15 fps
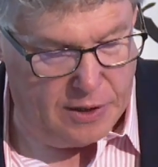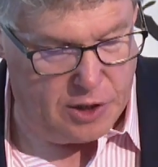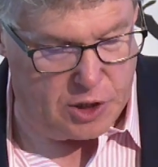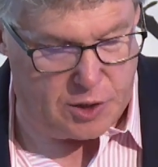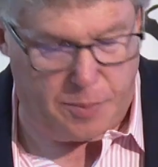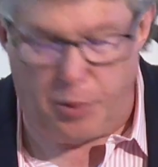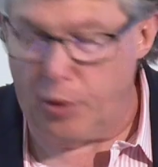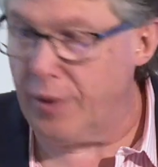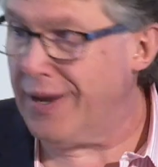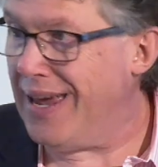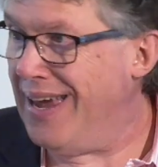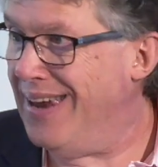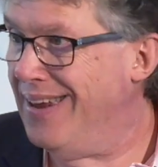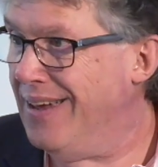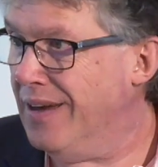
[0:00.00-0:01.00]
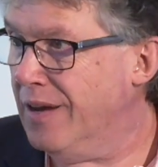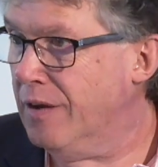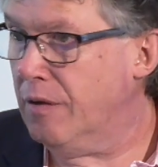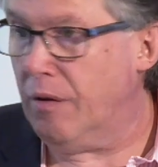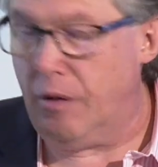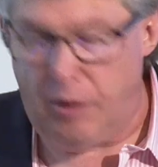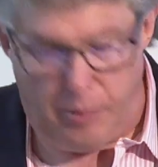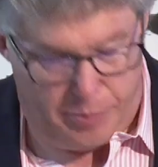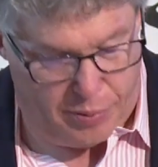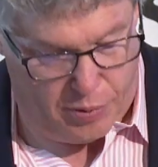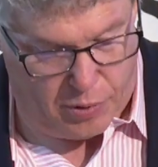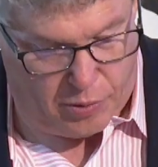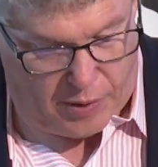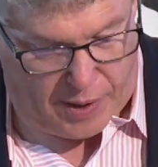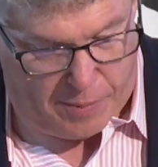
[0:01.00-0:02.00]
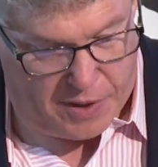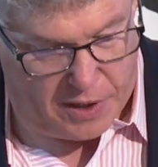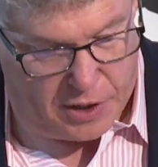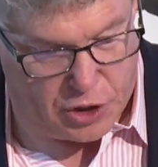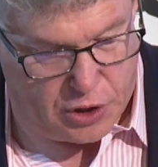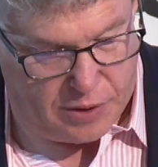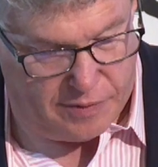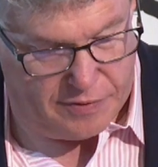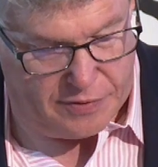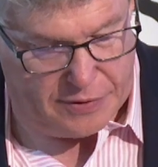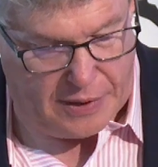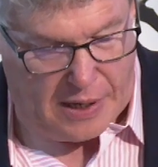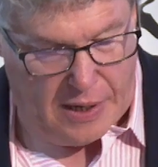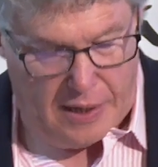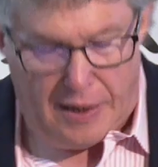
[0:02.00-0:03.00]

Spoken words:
to support any and all program initiatives.